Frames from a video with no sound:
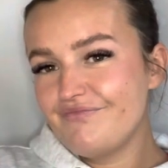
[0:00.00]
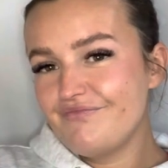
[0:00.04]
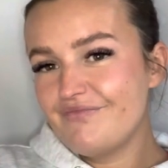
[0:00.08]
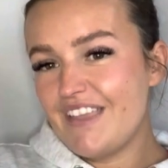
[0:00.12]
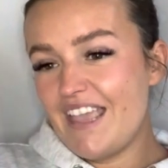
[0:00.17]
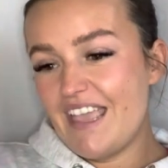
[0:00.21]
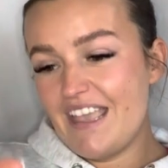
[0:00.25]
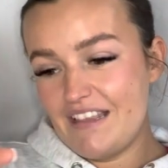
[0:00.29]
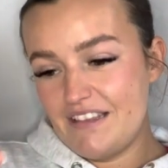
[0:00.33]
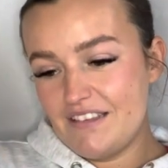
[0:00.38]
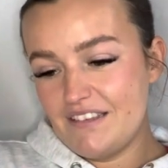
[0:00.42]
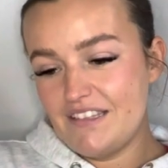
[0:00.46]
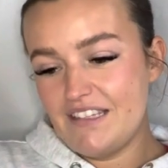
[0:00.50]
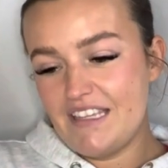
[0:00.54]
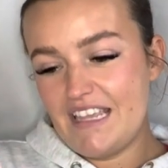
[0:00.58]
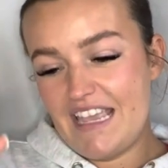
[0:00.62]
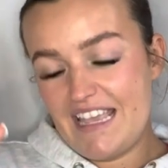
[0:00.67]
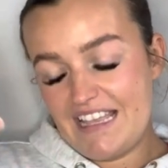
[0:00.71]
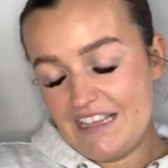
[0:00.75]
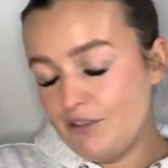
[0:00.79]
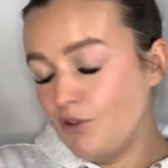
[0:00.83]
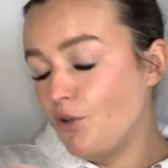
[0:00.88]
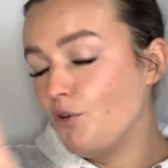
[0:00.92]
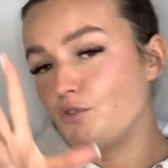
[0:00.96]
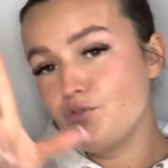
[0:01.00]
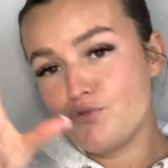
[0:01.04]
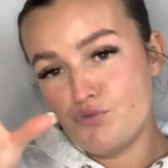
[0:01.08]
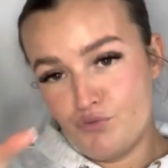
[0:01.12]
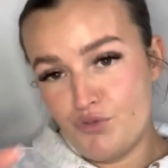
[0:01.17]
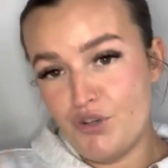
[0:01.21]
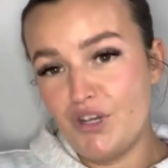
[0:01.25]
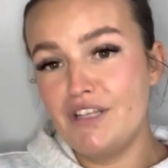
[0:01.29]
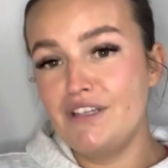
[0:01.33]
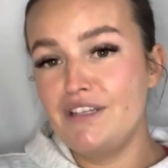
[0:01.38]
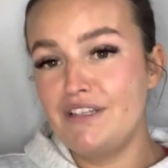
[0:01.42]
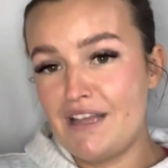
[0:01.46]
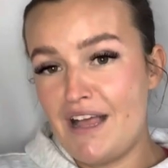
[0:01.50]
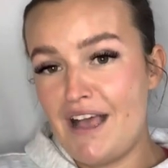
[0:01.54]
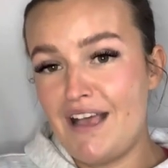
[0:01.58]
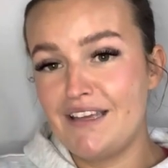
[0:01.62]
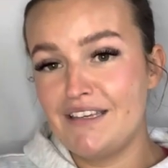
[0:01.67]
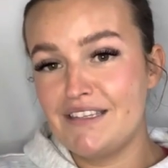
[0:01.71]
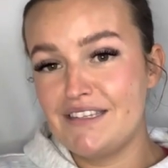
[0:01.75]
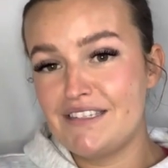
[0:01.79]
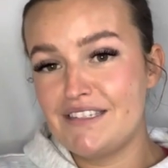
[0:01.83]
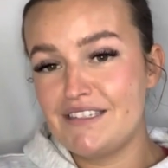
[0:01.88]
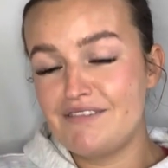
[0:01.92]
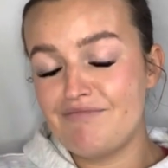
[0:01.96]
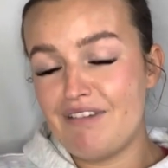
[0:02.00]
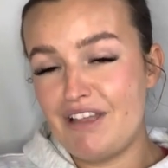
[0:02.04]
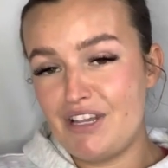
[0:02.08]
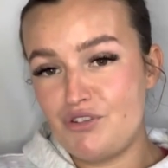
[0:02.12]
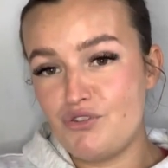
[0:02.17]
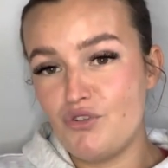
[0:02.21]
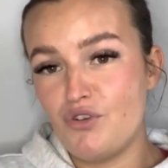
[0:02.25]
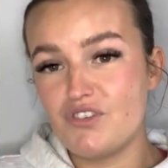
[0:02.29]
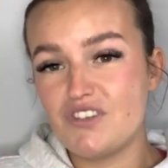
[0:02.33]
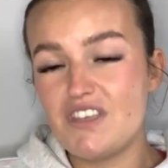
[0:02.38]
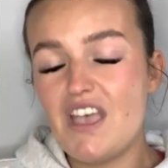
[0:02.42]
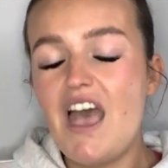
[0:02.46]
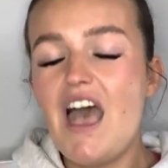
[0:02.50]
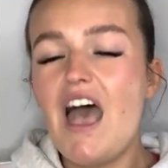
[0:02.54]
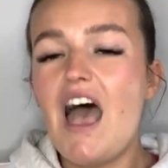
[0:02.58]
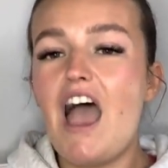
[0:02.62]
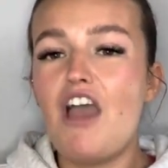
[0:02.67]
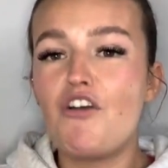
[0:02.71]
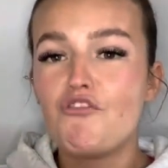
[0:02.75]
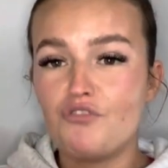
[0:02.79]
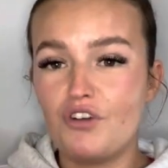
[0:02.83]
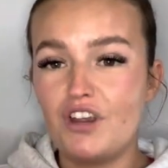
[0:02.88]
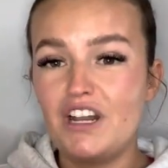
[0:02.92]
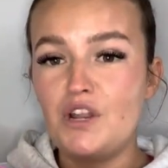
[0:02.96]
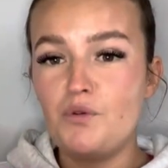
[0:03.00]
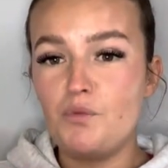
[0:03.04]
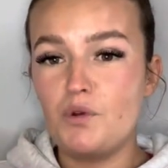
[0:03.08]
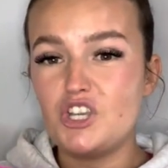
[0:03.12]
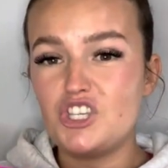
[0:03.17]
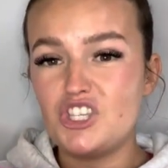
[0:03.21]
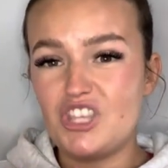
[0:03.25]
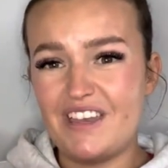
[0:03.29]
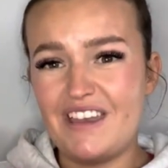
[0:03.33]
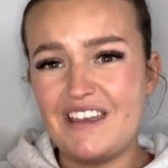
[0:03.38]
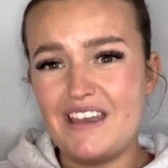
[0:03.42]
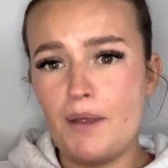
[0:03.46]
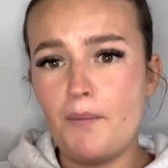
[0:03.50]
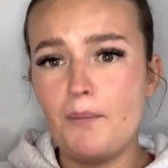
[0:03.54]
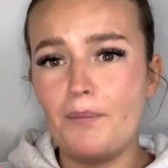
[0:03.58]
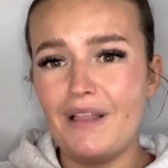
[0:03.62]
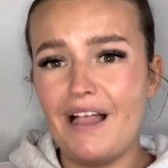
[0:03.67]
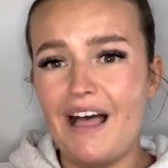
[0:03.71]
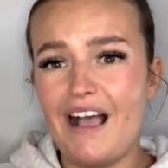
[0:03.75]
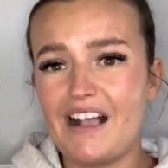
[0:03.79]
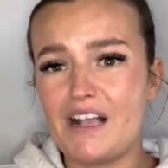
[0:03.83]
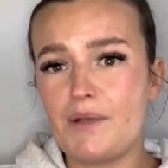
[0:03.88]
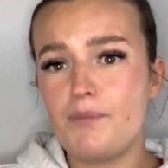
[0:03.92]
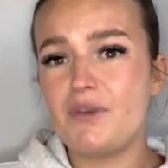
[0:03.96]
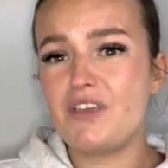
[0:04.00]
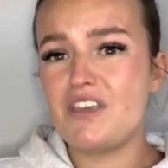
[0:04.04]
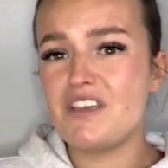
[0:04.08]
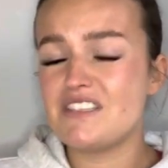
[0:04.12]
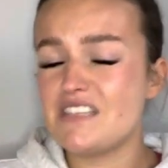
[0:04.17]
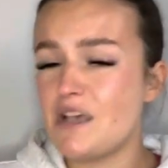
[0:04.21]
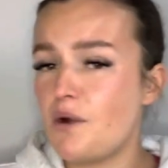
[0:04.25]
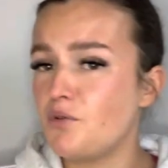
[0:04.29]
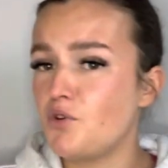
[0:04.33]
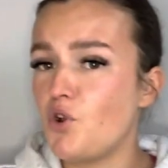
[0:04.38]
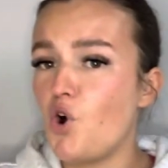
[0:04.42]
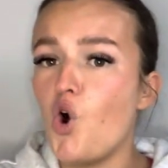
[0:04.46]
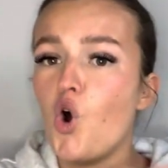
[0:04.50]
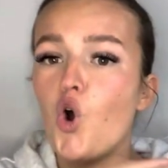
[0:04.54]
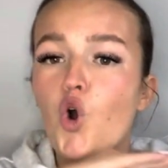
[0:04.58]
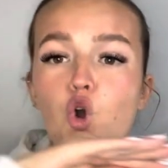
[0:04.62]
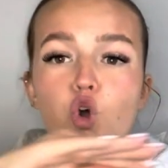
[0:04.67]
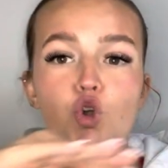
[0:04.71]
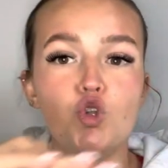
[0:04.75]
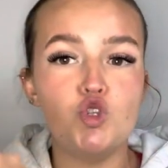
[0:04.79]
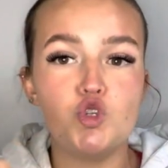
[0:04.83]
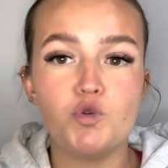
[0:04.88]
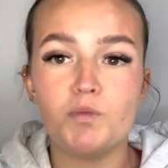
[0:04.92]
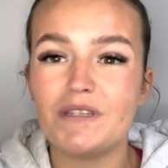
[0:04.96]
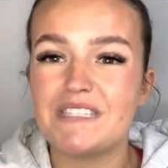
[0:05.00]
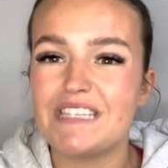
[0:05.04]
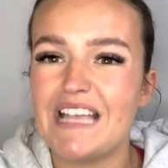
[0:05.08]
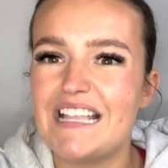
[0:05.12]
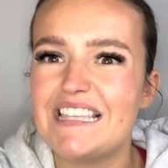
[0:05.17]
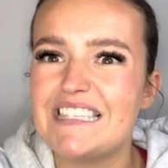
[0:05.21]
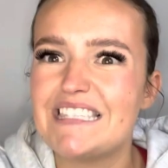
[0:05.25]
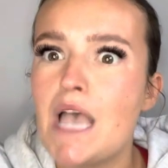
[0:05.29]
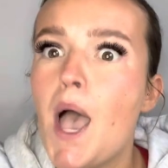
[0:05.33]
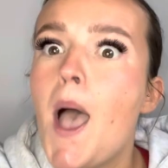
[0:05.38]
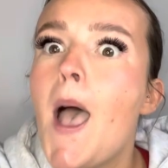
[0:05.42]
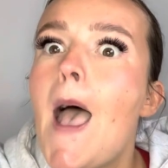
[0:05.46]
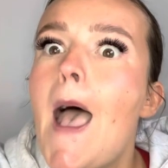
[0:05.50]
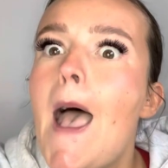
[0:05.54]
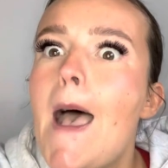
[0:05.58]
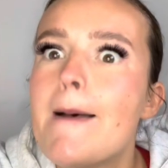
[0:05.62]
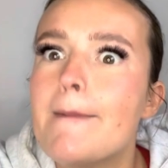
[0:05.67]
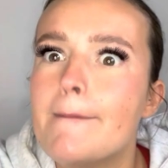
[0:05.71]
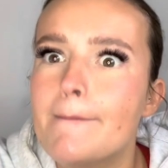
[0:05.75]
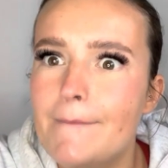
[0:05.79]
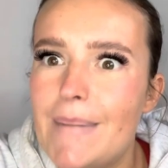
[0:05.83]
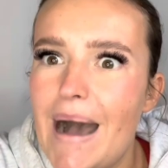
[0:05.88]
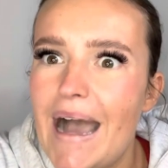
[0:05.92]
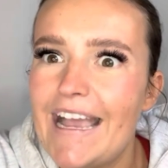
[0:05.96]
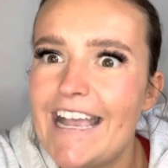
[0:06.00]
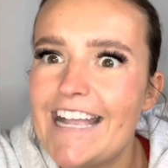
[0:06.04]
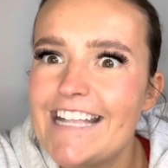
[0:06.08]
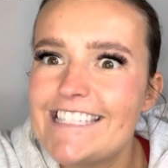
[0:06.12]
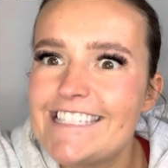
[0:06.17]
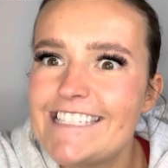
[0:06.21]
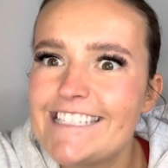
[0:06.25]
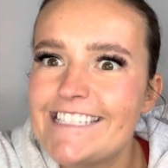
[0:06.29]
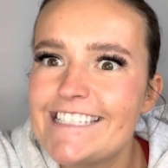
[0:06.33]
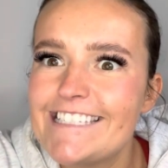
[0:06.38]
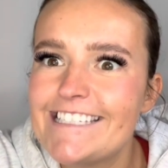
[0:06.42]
it looks really nice. It does. I really wish they did it in black. Because I would 100% buy it.